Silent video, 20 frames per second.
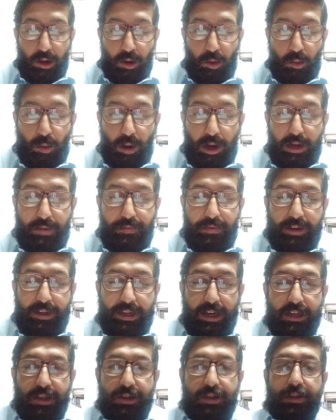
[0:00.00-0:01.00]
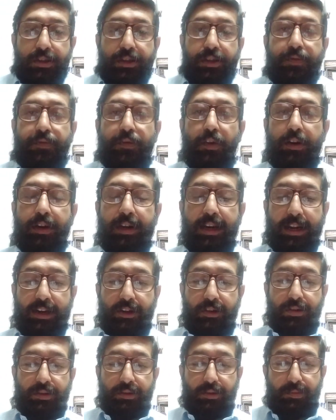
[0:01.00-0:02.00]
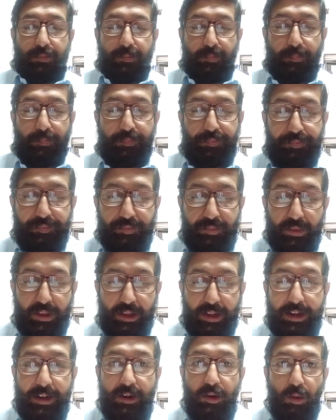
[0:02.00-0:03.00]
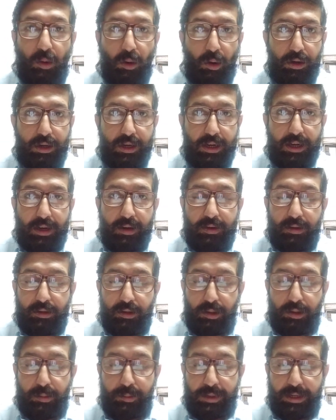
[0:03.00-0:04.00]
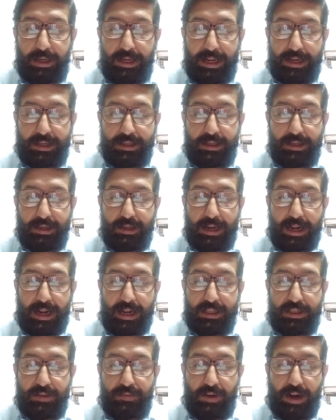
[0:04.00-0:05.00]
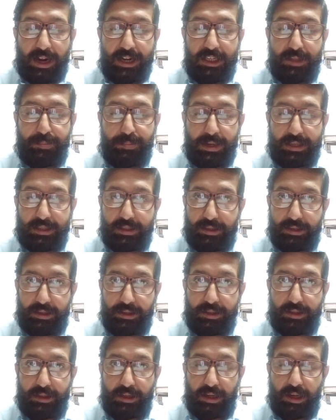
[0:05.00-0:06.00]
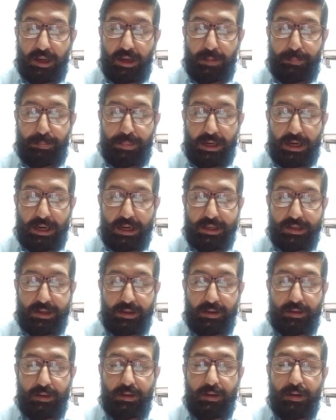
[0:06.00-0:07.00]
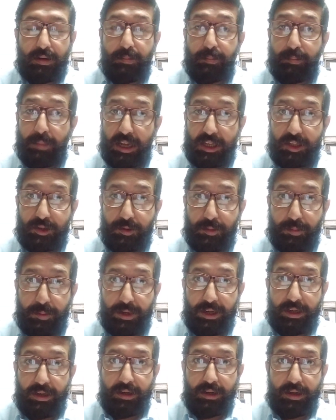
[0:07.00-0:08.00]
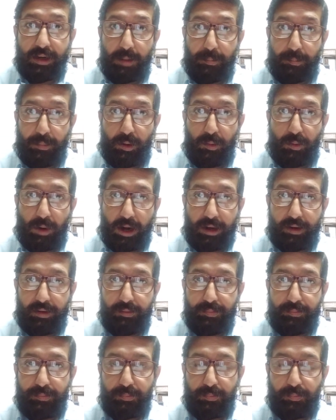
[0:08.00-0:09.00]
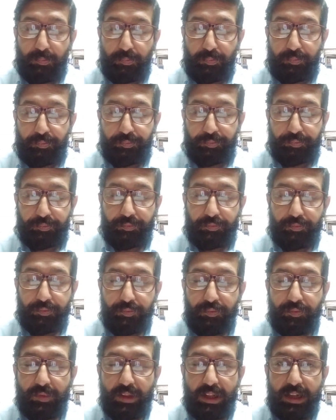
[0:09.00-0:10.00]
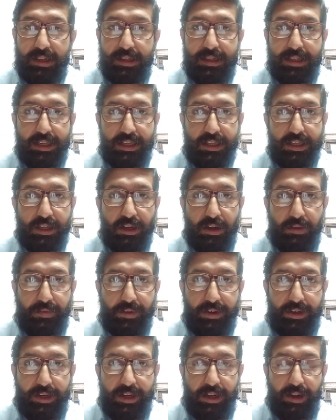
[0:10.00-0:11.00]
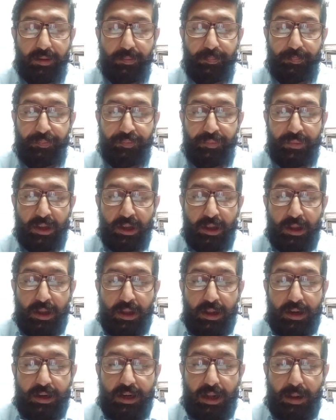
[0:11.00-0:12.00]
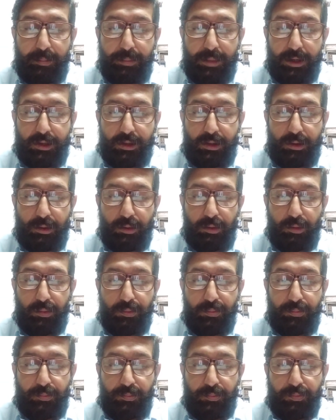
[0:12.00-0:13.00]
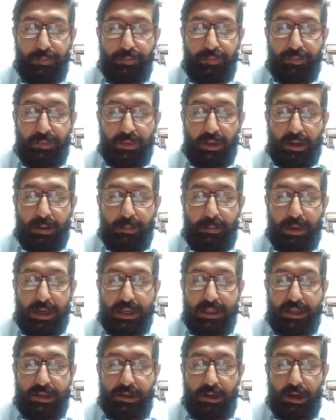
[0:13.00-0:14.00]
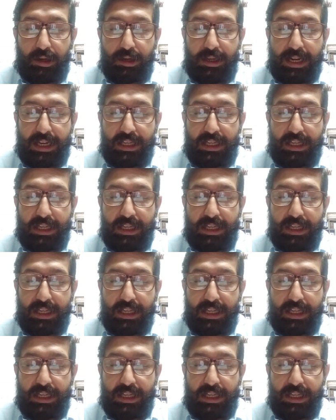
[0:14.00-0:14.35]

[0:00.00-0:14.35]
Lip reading: Qualifications for election. In order to be elected as Vice President, a person must be number 1, citizen of India. Number 2, must not